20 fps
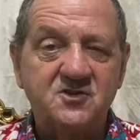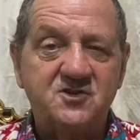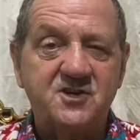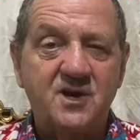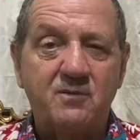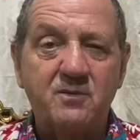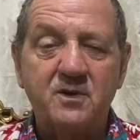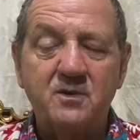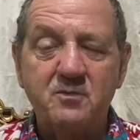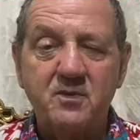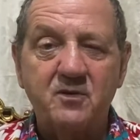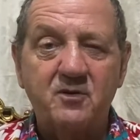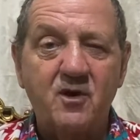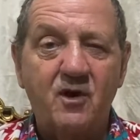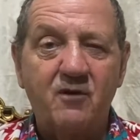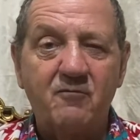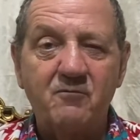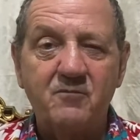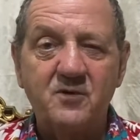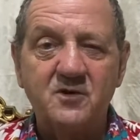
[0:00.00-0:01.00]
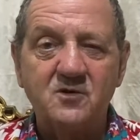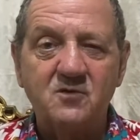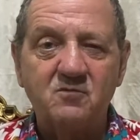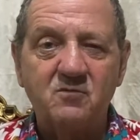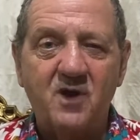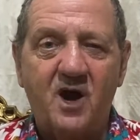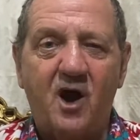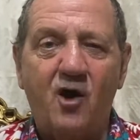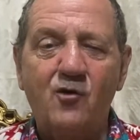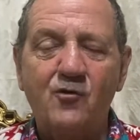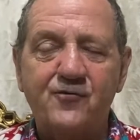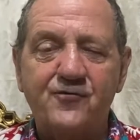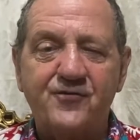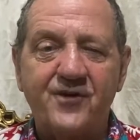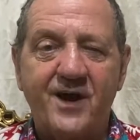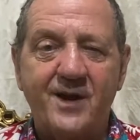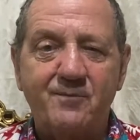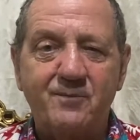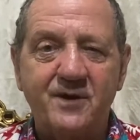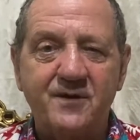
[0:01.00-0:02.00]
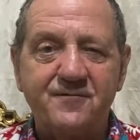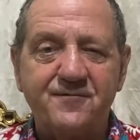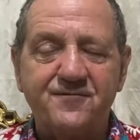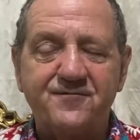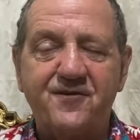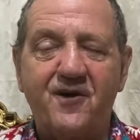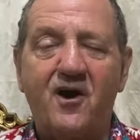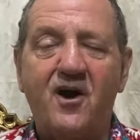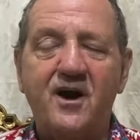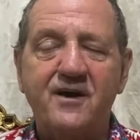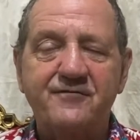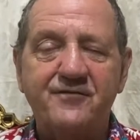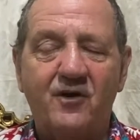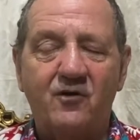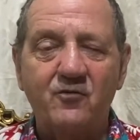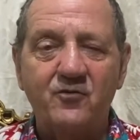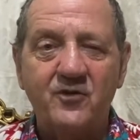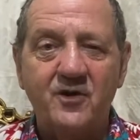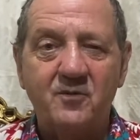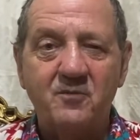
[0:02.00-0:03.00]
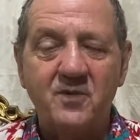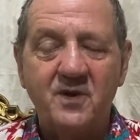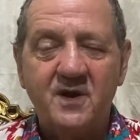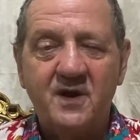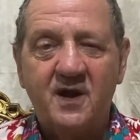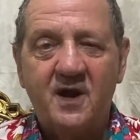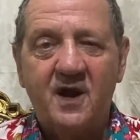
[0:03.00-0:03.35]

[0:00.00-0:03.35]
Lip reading: Some of them have got a whole family of 5 on them.